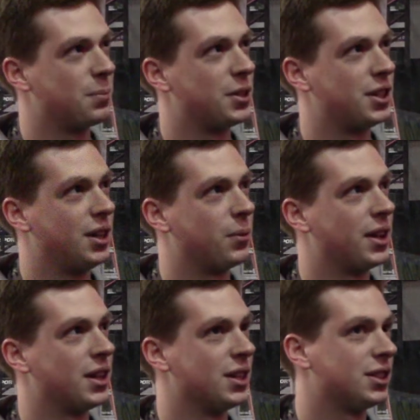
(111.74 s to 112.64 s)
the machine
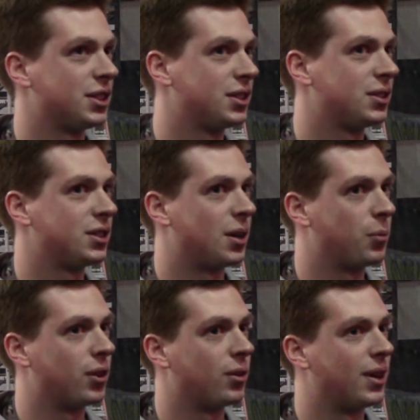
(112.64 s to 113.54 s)
weighs
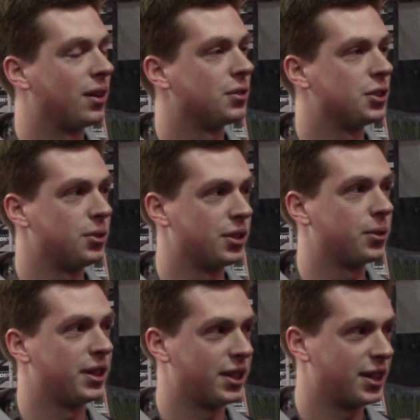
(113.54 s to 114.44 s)
somewhere around 2 to
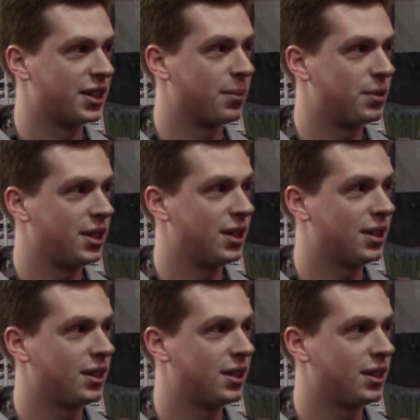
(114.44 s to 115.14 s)
3 tons empty,